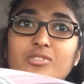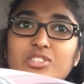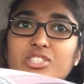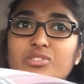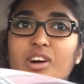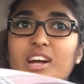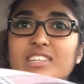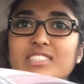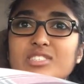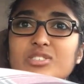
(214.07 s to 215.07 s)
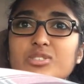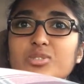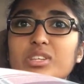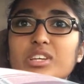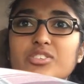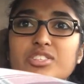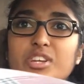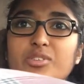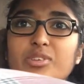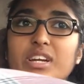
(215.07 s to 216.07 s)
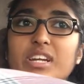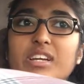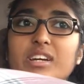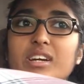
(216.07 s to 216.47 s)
when she writes, and so it was really interesting to read,